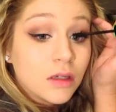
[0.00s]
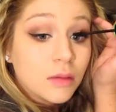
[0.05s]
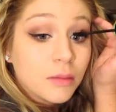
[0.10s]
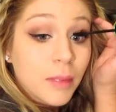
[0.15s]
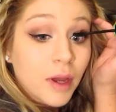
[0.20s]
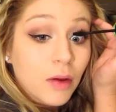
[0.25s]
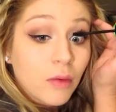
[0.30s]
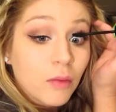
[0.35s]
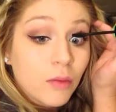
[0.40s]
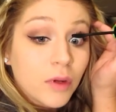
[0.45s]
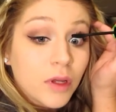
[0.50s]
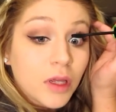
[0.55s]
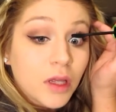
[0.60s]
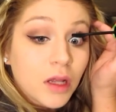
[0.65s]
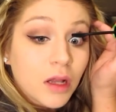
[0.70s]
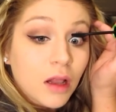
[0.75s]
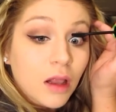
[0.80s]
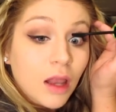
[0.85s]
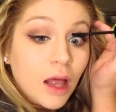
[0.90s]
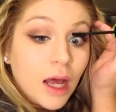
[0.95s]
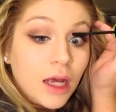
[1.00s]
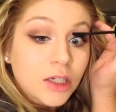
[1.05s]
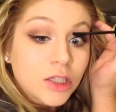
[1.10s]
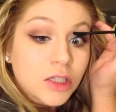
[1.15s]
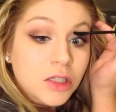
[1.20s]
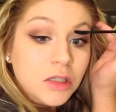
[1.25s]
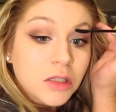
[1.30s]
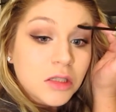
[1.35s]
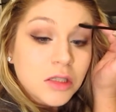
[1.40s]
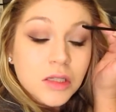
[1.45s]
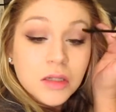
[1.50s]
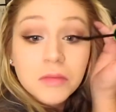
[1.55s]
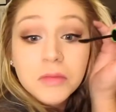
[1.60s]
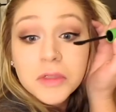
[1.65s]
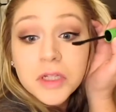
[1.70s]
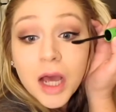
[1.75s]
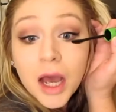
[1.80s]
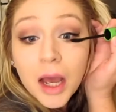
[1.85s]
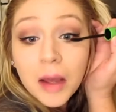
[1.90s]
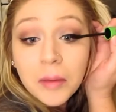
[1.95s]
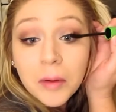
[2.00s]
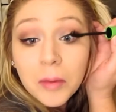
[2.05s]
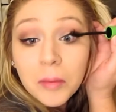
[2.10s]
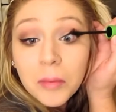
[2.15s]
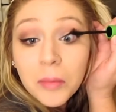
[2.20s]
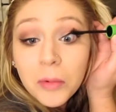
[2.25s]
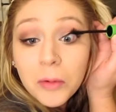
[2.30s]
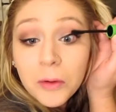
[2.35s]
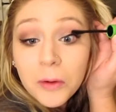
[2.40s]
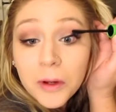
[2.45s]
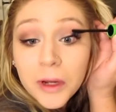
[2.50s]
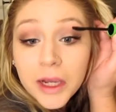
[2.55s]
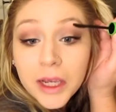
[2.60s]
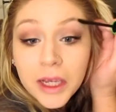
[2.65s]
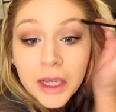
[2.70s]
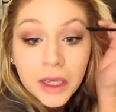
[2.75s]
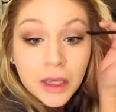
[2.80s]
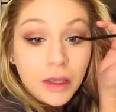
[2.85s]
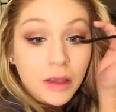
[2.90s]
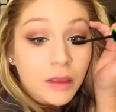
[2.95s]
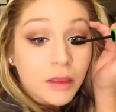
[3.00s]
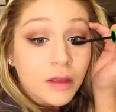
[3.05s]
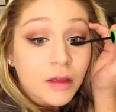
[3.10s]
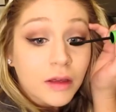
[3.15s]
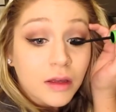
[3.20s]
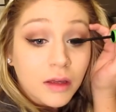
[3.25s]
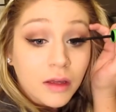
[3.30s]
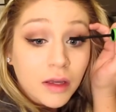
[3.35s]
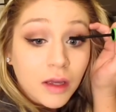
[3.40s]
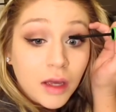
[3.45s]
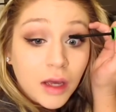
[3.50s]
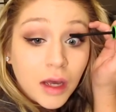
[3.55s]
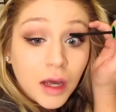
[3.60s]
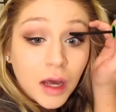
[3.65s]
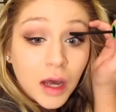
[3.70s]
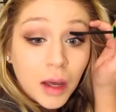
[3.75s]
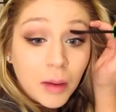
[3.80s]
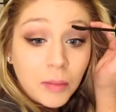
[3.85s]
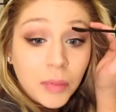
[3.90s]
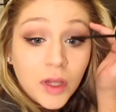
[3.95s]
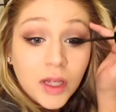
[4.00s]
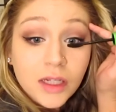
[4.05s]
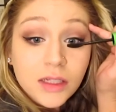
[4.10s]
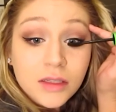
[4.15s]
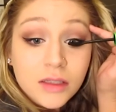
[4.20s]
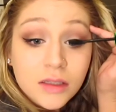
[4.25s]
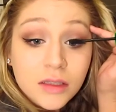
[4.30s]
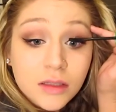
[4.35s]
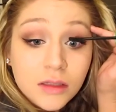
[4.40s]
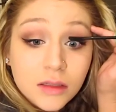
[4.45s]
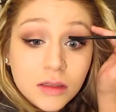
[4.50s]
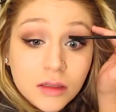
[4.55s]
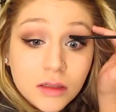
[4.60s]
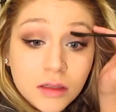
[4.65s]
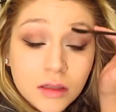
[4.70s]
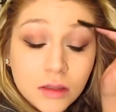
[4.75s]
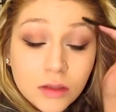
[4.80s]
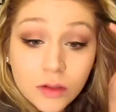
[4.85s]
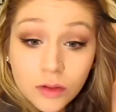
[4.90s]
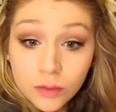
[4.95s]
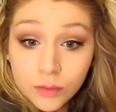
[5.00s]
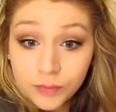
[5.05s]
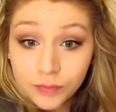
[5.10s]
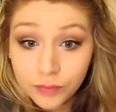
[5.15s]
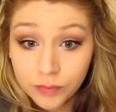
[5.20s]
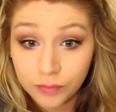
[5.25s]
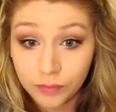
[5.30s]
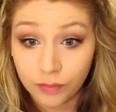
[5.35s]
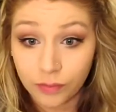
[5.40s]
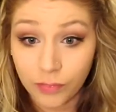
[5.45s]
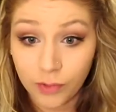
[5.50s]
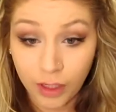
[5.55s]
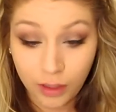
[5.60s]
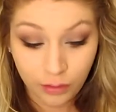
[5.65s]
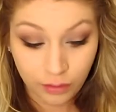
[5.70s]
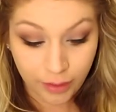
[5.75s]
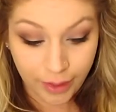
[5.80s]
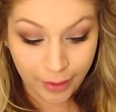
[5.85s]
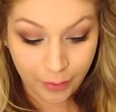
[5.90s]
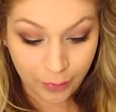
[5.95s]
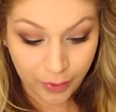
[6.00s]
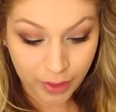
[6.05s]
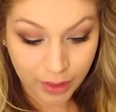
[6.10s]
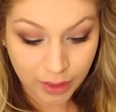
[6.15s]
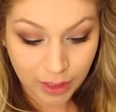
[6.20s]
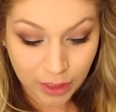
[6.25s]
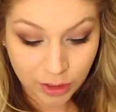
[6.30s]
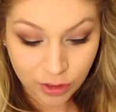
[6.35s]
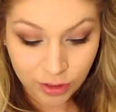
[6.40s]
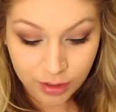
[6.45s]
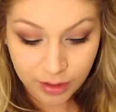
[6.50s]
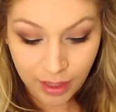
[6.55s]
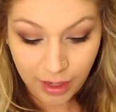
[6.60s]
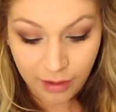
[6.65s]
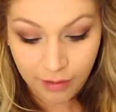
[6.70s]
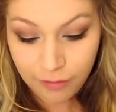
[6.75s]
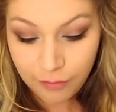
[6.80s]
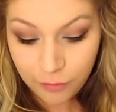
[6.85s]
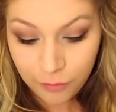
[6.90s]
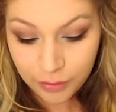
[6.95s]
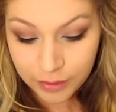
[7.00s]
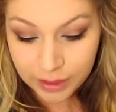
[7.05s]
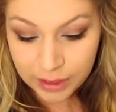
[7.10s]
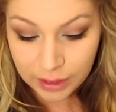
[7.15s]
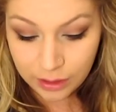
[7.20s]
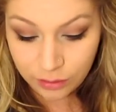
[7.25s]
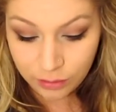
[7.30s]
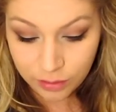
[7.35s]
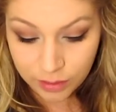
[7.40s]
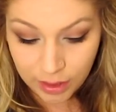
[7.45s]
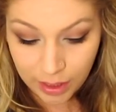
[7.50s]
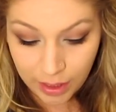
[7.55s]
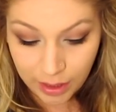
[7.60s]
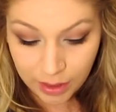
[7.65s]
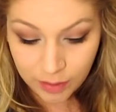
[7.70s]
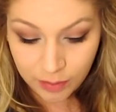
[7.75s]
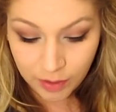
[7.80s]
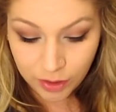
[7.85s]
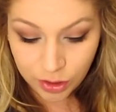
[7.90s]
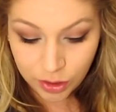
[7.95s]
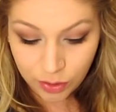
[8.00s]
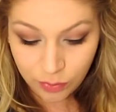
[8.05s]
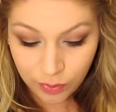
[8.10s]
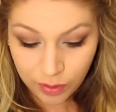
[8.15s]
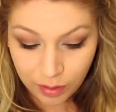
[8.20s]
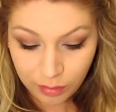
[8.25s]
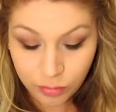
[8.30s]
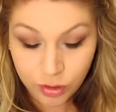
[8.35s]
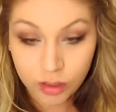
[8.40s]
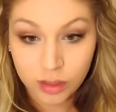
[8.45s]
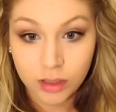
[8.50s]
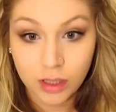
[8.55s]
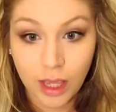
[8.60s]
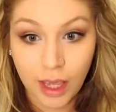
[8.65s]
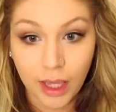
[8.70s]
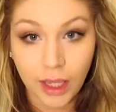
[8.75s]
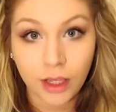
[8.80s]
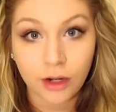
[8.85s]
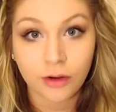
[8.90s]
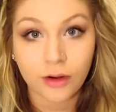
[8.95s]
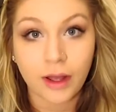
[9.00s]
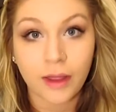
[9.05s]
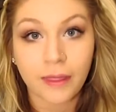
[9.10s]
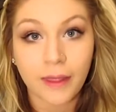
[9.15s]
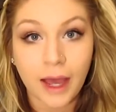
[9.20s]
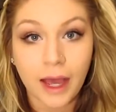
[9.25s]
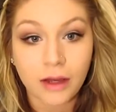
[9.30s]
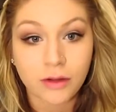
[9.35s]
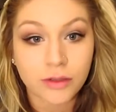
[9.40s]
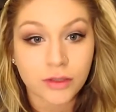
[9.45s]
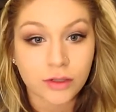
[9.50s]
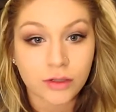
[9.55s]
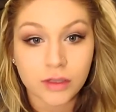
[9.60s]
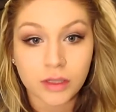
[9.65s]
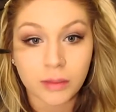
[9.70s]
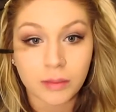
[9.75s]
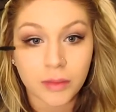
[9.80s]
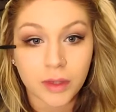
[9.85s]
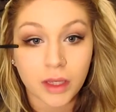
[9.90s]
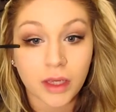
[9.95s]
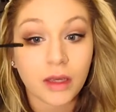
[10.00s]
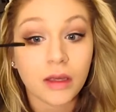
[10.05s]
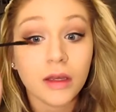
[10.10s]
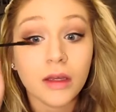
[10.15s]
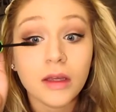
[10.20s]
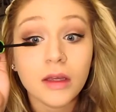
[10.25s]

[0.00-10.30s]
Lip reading: my real lashes, some time to breathe. And plus, I don't like wearing lashes every single day, especially when I'm just hanging around the house or something.